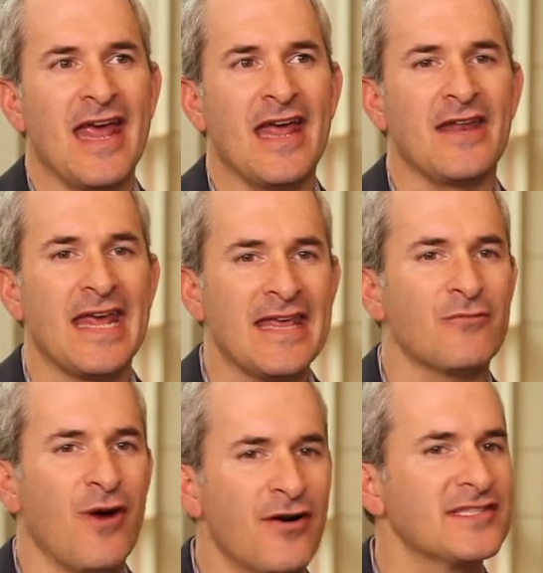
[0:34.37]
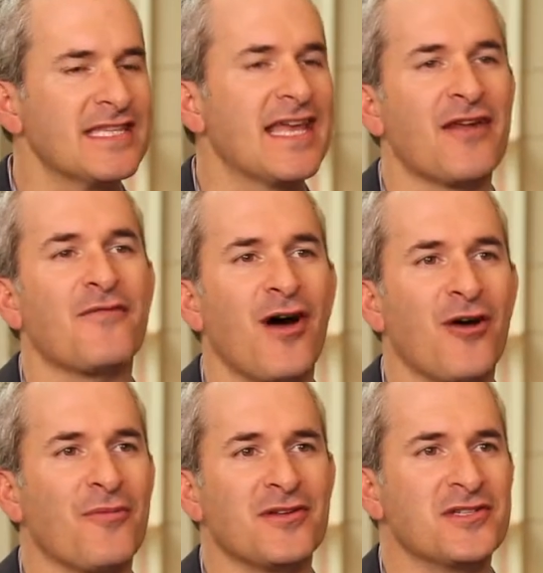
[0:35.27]
and while he's in that
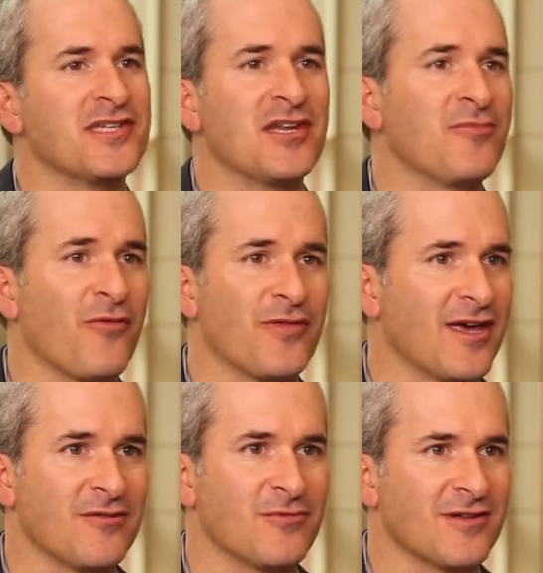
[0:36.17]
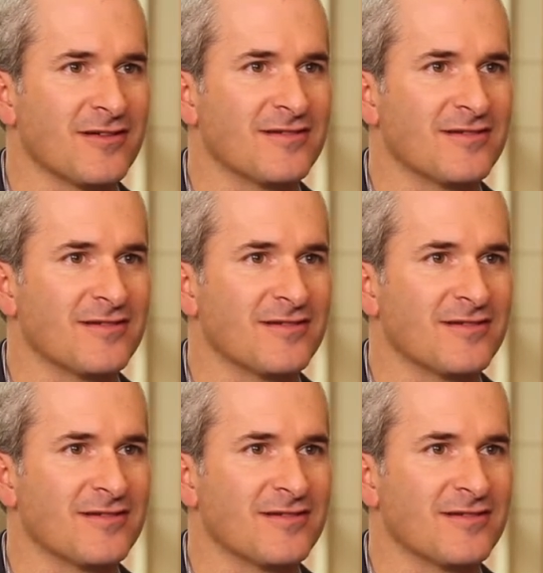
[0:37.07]
environment, just hit him over the head with it.